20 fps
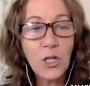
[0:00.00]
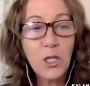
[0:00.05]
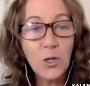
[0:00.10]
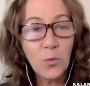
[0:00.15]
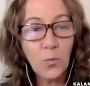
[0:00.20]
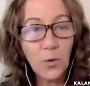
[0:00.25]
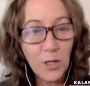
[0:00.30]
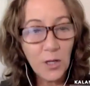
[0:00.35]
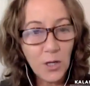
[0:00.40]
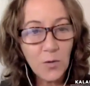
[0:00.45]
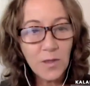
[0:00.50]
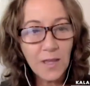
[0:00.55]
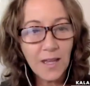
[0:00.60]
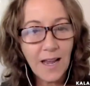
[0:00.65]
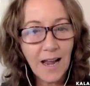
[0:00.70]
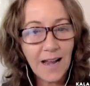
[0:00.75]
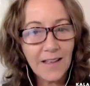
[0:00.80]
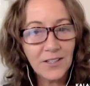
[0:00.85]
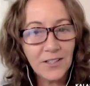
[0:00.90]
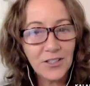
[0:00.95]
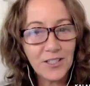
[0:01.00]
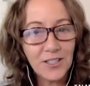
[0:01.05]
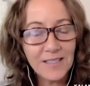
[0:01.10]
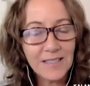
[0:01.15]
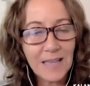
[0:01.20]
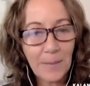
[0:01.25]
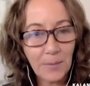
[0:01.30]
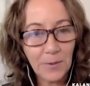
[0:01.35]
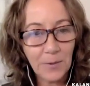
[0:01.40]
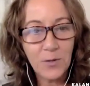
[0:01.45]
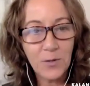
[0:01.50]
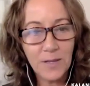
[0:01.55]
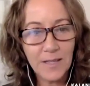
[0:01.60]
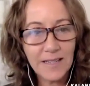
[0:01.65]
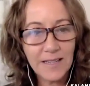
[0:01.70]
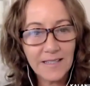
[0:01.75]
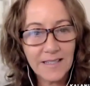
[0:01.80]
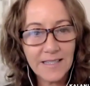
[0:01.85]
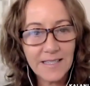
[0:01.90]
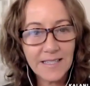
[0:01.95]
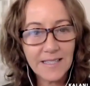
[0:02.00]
were you the guy that she slapped? Were you the